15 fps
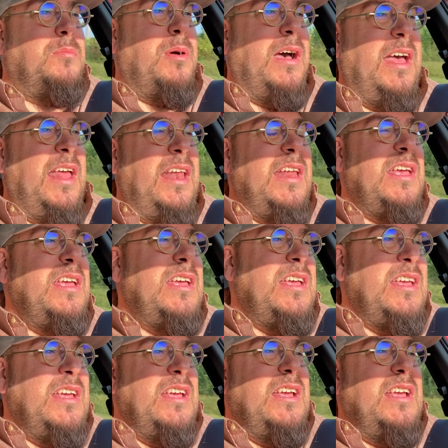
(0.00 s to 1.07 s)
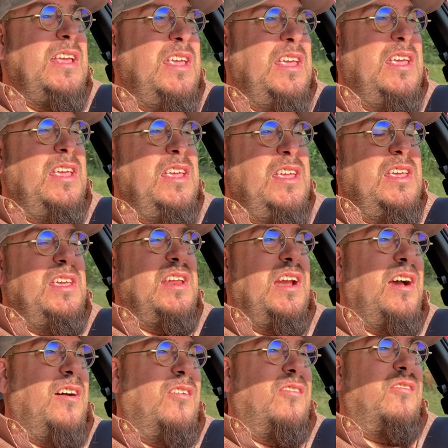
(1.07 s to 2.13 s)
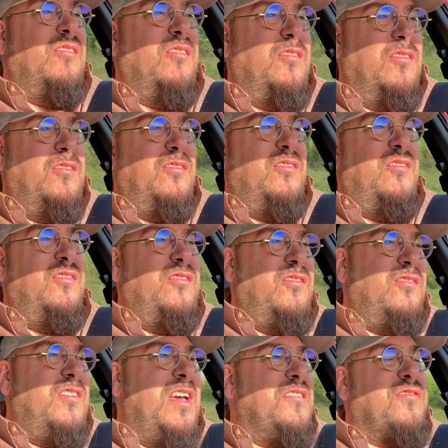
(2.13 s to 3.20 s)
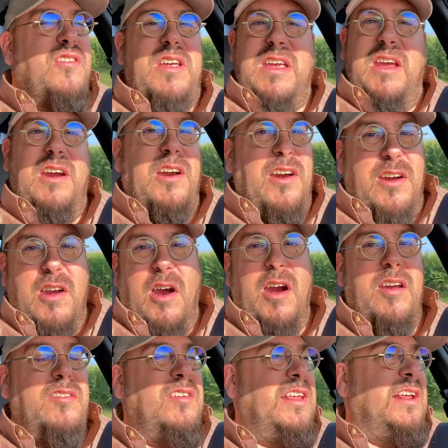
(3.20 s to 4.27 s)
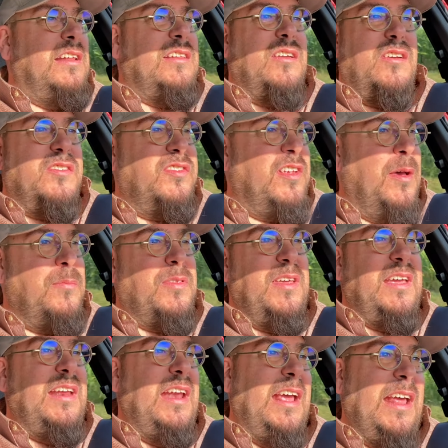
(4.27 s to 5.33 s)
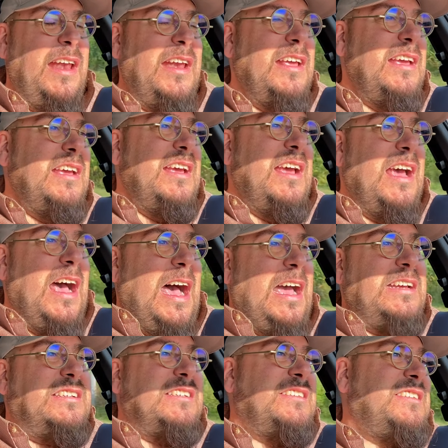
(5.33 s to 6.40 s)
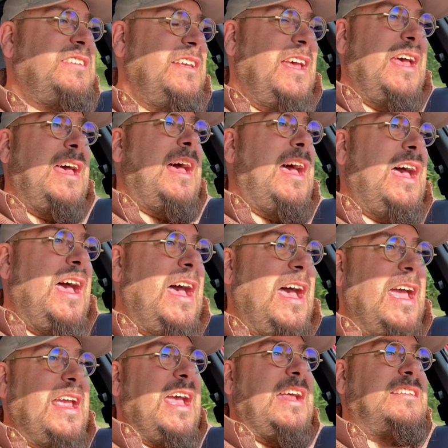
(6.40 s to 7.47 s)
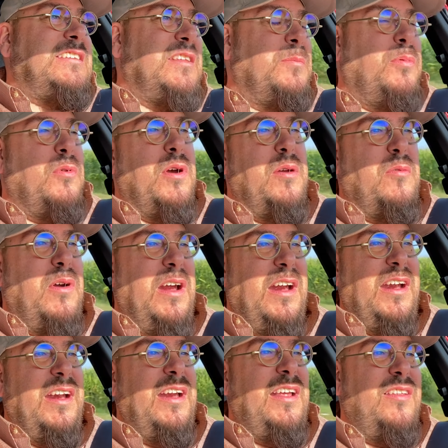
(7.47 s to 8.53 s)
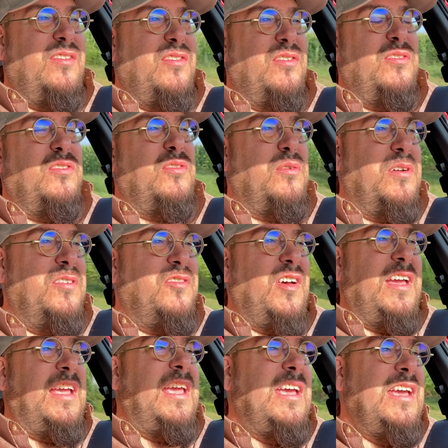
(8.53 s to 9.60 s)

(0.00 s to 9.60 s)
but you know, every year cars need a little something, and I just I got to the point where it's sort of like